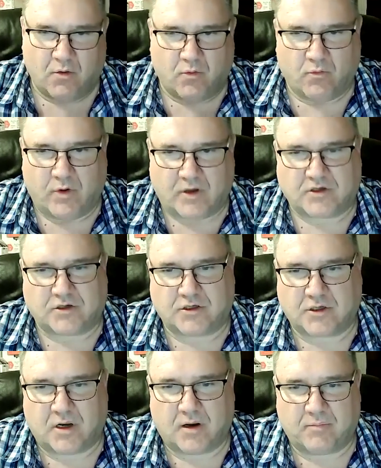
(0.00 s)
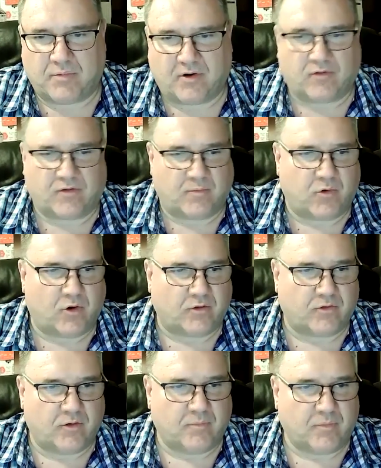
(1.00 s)
which peer support
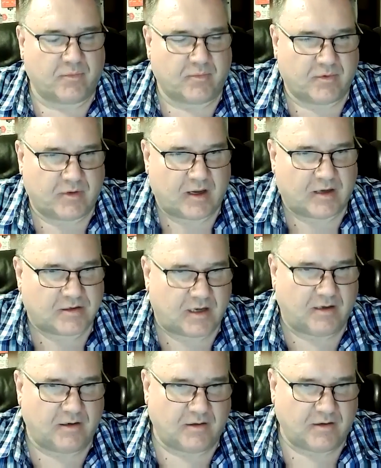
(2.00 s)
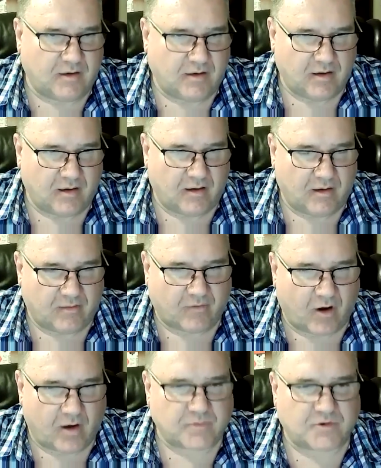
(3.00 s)
group they attend is
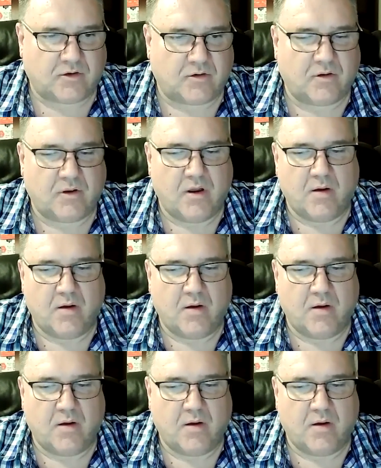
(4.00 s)
optional,